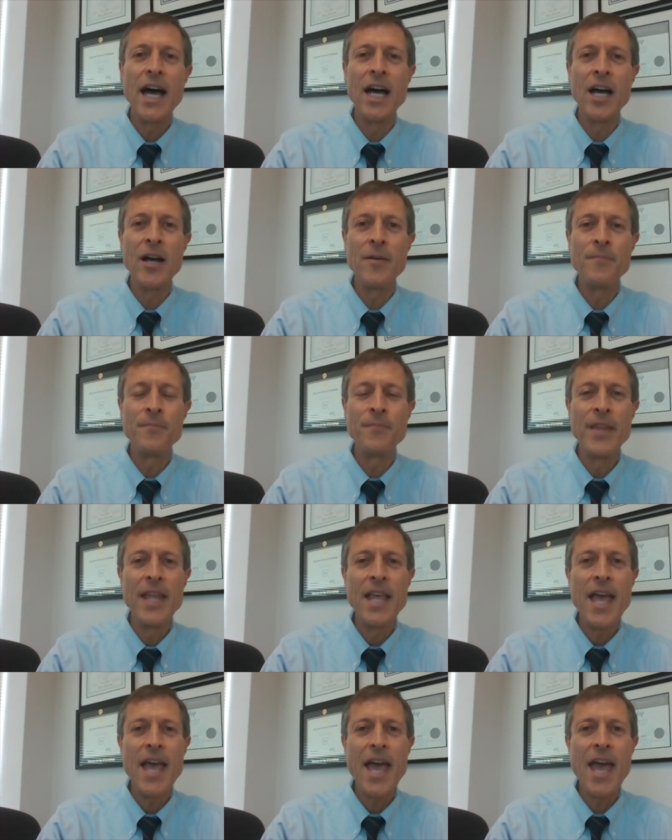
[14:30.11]

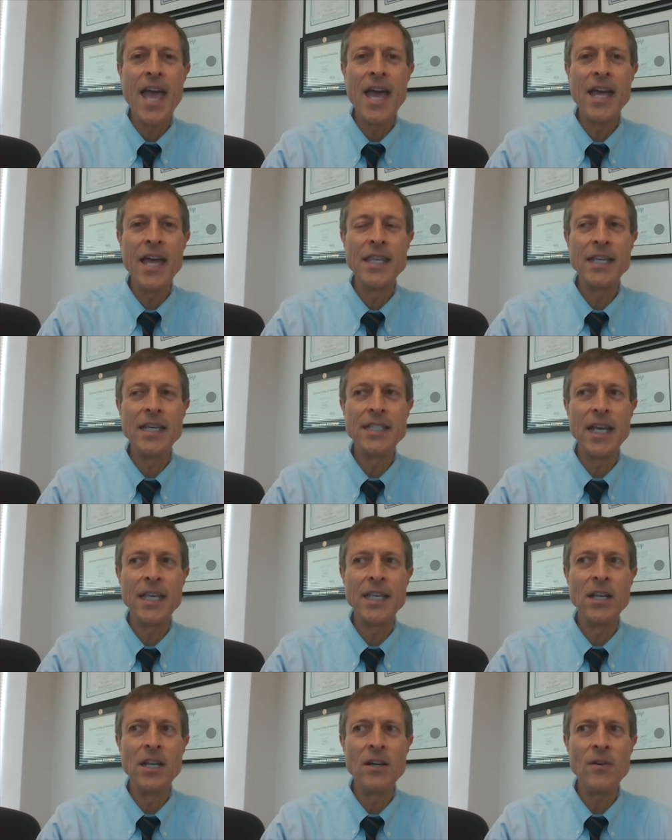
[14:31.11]
And they say,
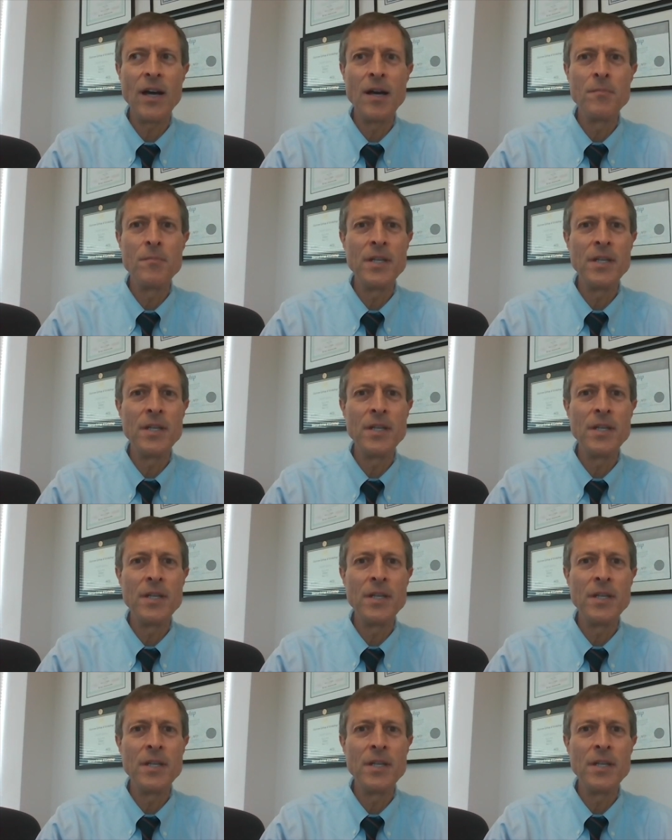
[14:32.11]
I'm